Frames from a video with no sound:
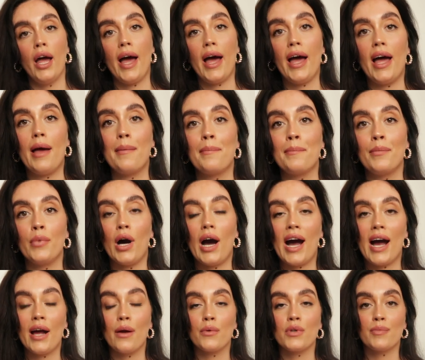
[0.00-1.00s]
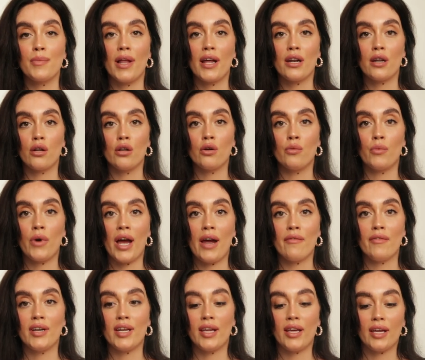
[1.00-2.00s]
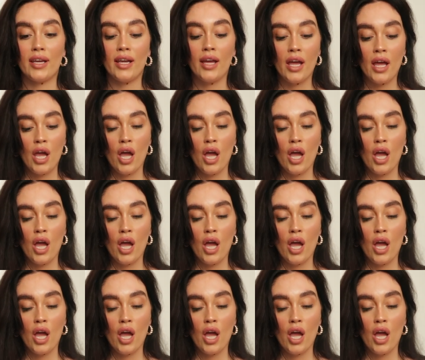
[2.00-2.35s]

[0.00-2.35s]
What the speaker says: but I was planning on wearing it